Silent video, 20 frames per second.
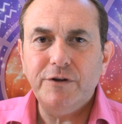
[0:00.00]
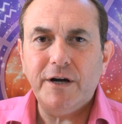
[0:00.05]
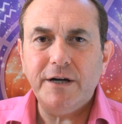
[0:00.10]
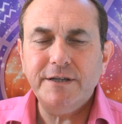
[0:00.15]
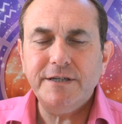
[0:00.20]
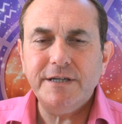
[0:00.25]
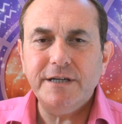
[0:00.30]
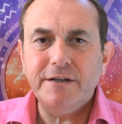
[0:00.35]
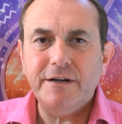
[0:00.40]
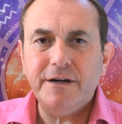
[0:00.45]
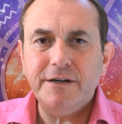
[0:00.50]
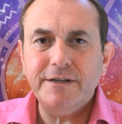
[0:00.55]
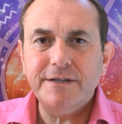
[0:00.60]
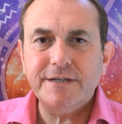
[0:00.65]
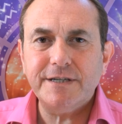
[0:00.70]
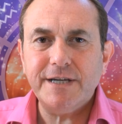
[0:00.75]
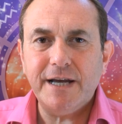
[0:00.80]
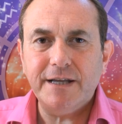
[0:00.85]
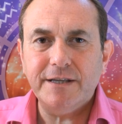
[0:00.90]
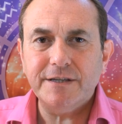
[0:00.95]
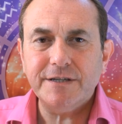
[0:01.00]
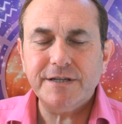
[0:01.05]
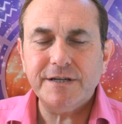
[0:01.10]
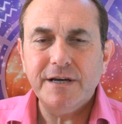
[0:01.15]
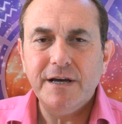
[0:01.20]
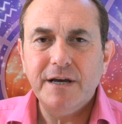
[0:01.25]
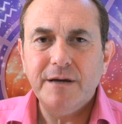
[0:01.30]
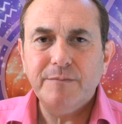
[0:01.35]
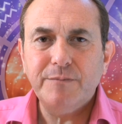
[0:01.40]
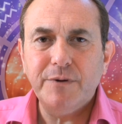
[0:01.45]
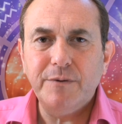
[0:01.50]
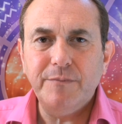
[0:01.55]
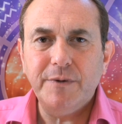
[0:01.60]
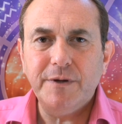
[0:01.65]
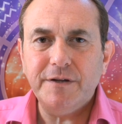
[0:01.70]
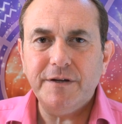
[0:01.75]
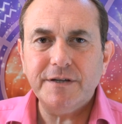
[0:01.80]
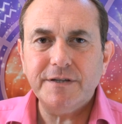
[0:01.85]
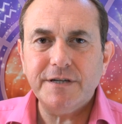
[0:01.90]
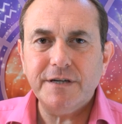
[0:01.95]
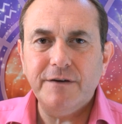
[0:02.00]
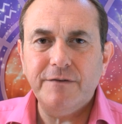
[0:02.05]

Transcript: 99 cents per minute